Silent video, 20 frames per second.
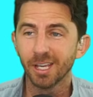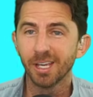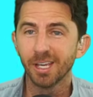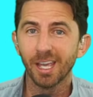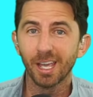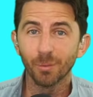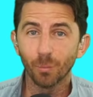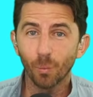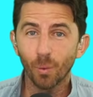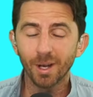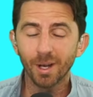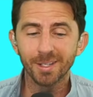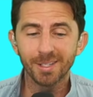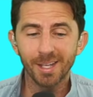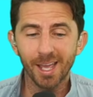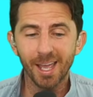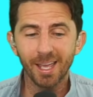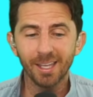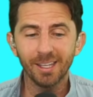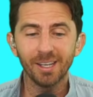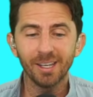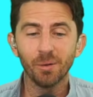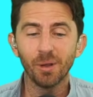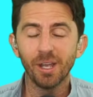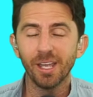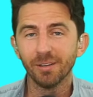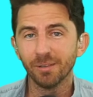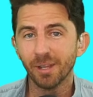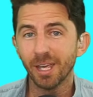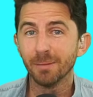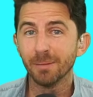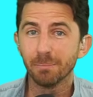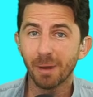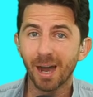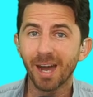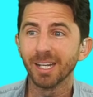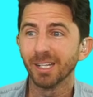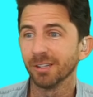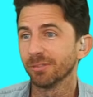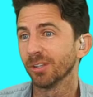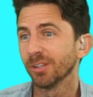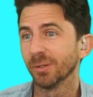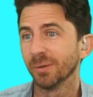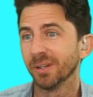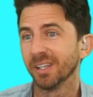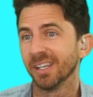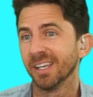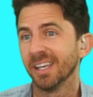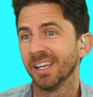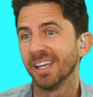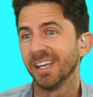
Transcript: in one day in, in body fluid.